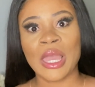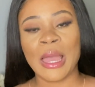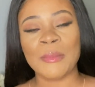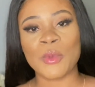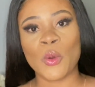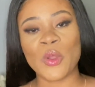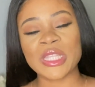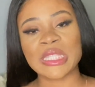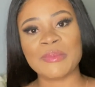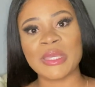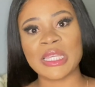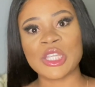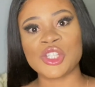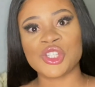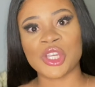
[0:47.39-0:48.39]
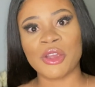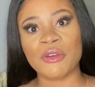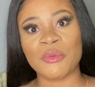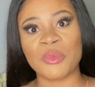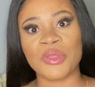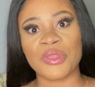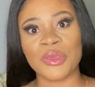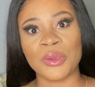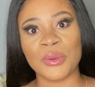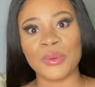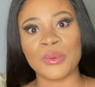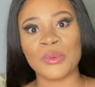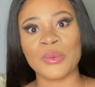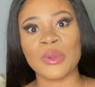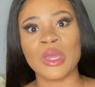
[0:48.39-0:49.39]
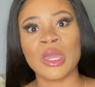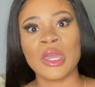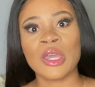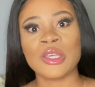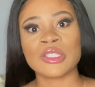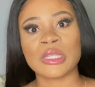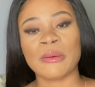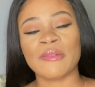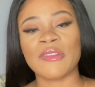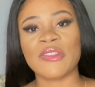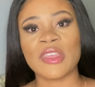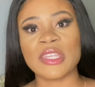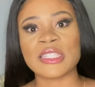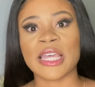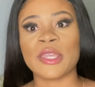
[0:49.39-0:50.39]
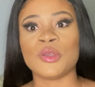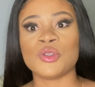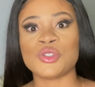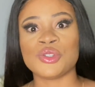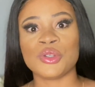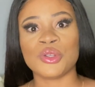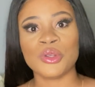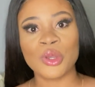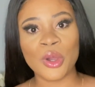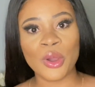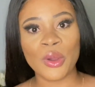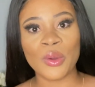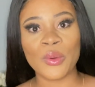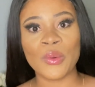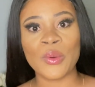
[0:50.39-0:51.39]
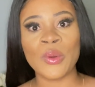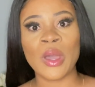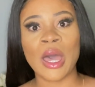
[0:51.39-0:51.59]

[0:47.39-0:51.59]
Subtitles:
I'm going to be sharing with you some of the things that you should know,